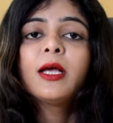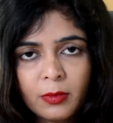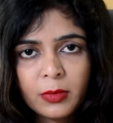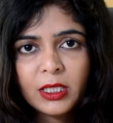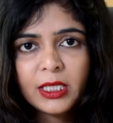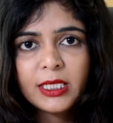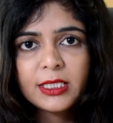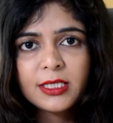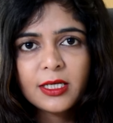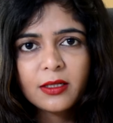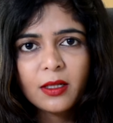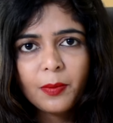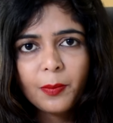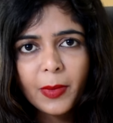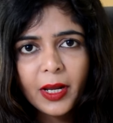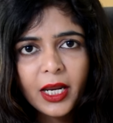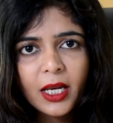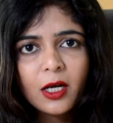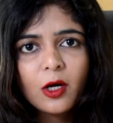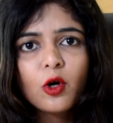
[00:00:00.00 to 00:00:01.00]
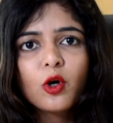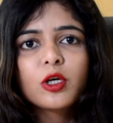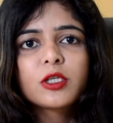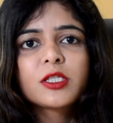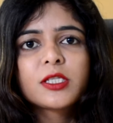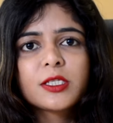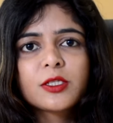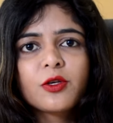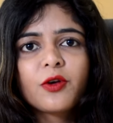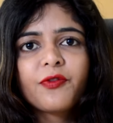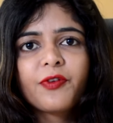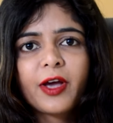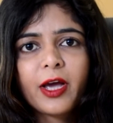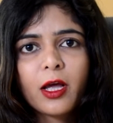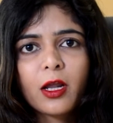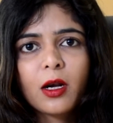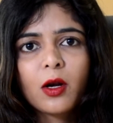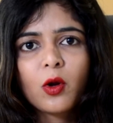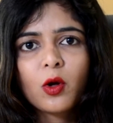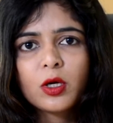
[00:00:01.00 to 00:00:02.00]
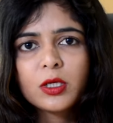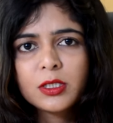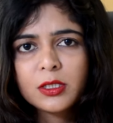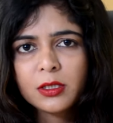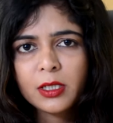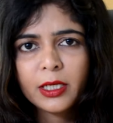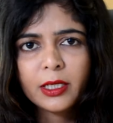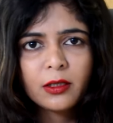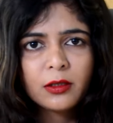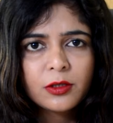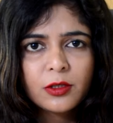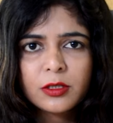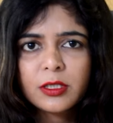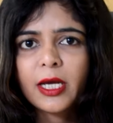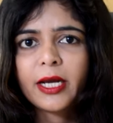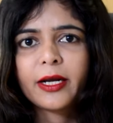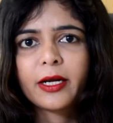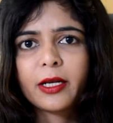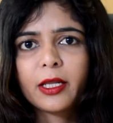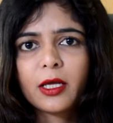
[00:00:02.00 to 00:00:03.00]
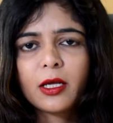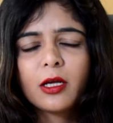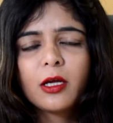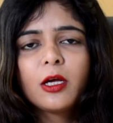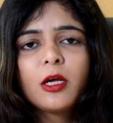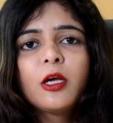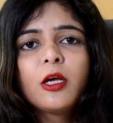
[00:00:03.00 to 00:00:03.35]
These are the main causes of hair loss in society.